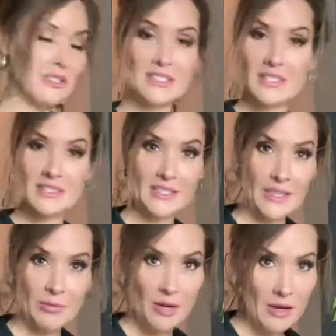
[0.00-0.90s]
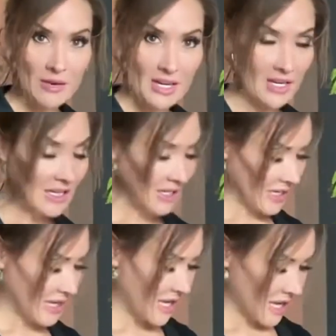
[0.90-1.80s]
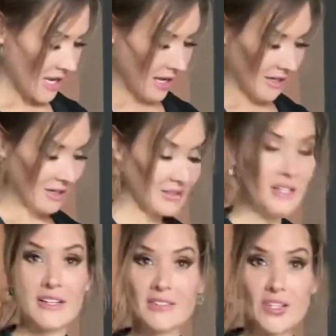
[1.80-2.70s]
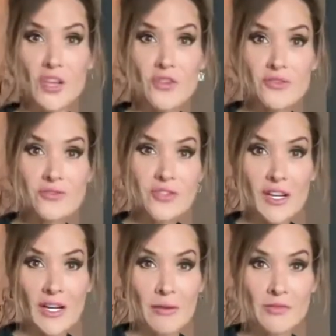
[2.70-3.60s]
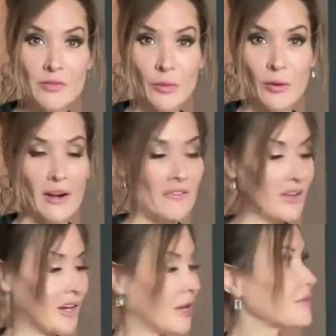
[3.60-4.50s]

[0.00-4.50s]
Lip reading: a teeny tiny baby, and it's huge and I'm super proud of it, and I'm